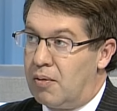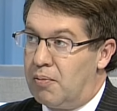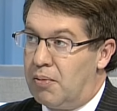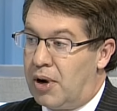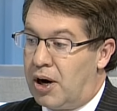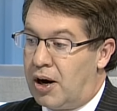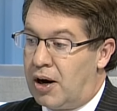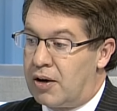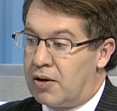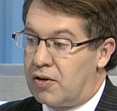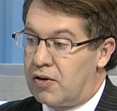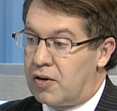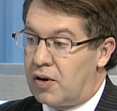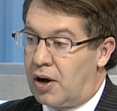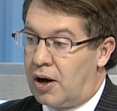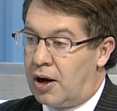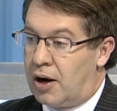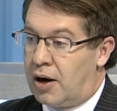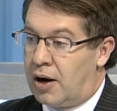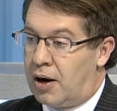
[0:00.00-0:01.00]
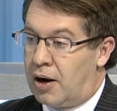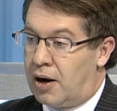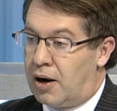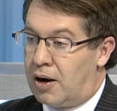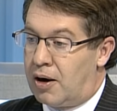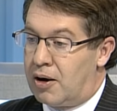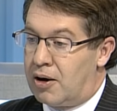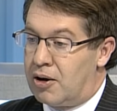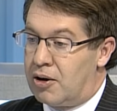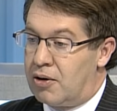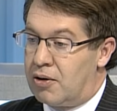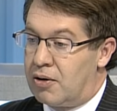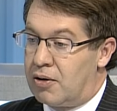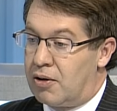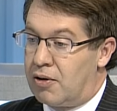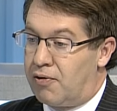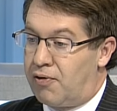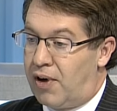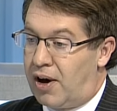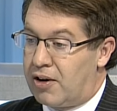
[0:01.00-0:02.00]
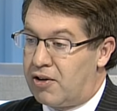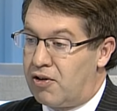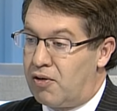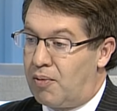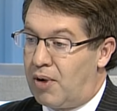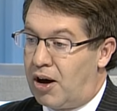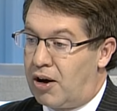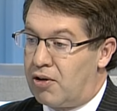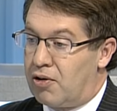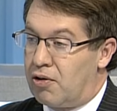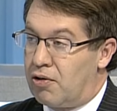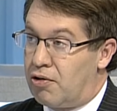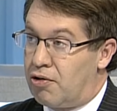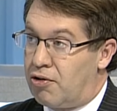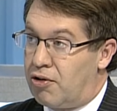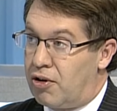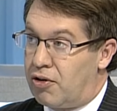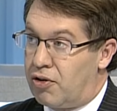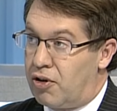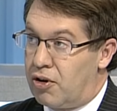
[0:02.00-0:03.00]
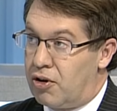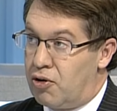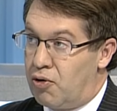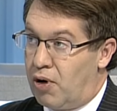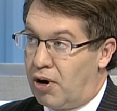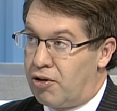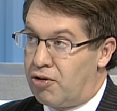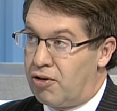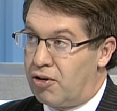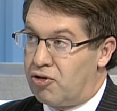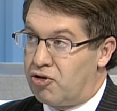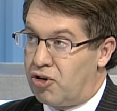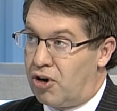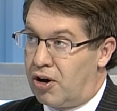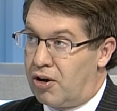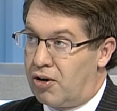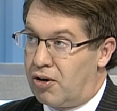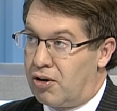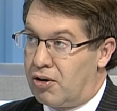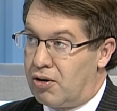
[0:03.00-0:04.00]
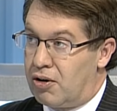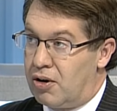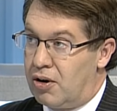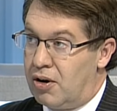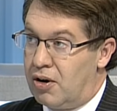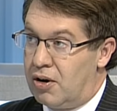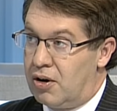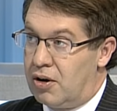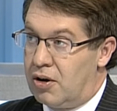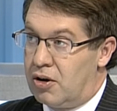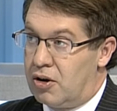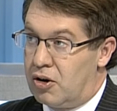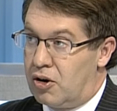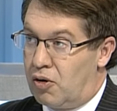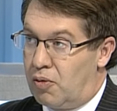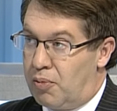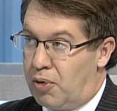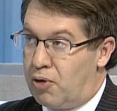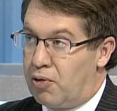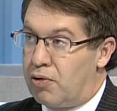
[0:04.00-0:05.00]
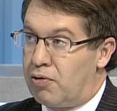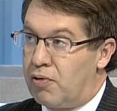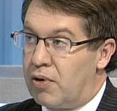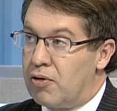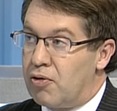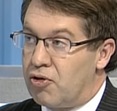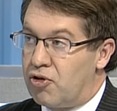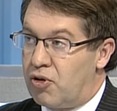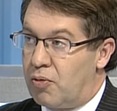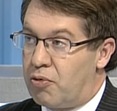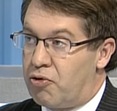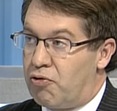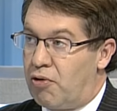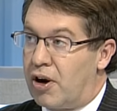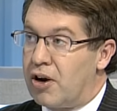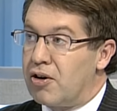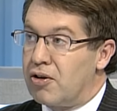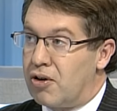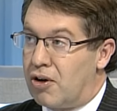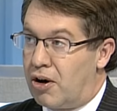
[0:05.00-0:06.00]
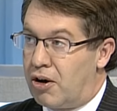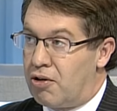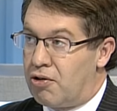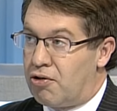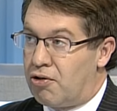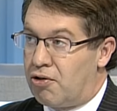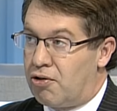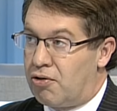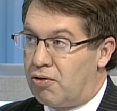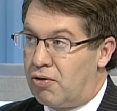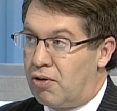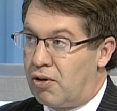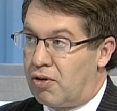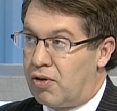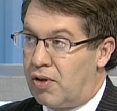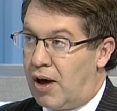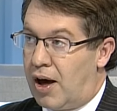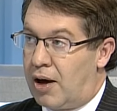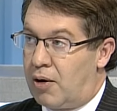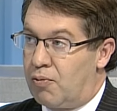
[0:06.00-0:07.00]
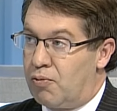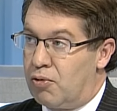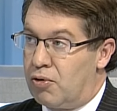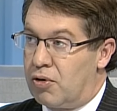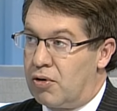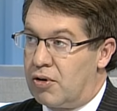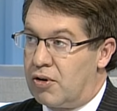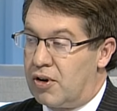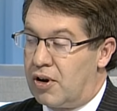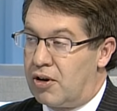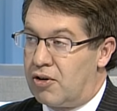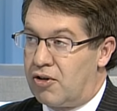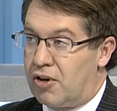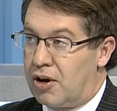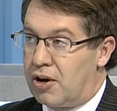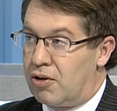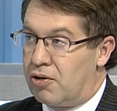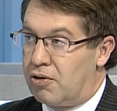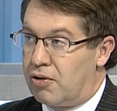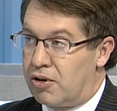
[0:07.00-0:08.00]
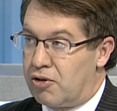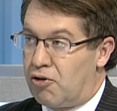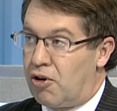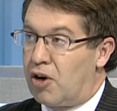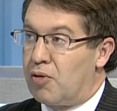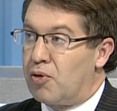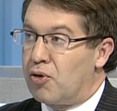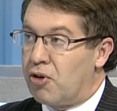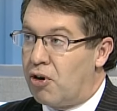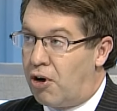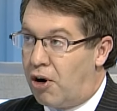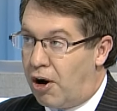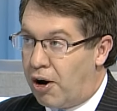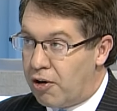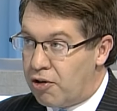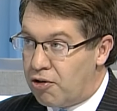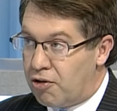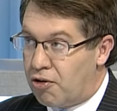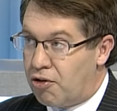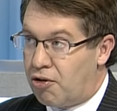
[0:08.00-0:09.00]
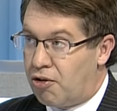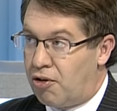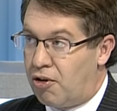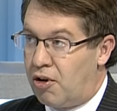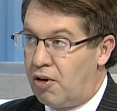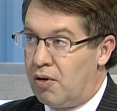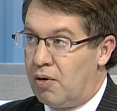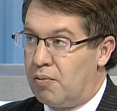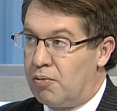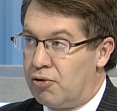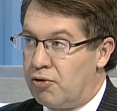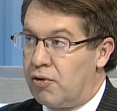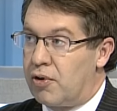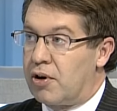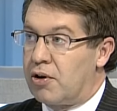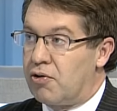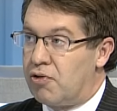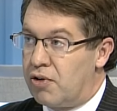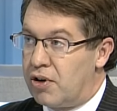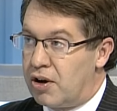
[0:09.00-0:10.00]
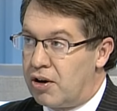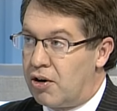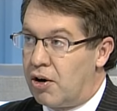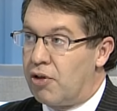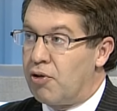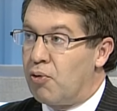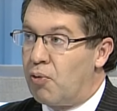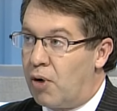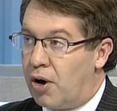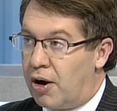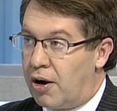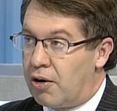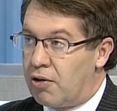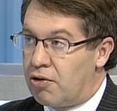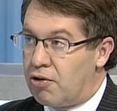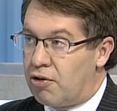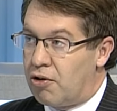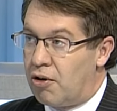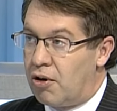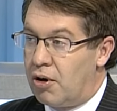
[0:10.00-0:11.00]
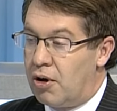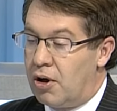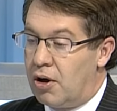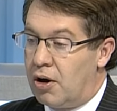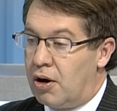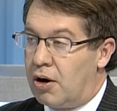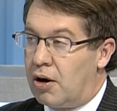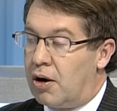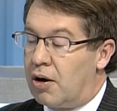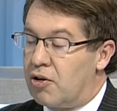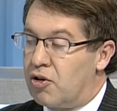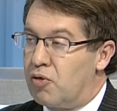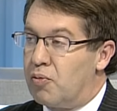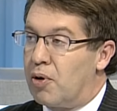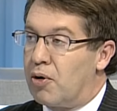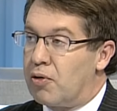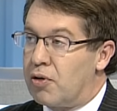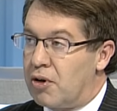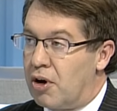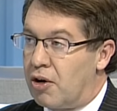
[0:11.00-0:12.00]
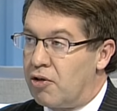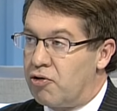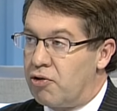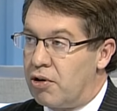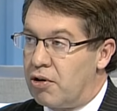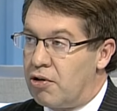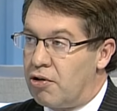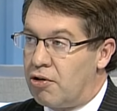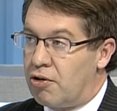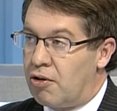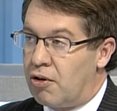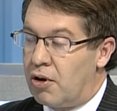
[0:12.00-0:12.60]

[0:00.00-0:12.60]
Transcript: But the fact of the matter is that the U.S. and China, both leaderships recognize that that would entail incredible costs, politically and otherwise, to both countries.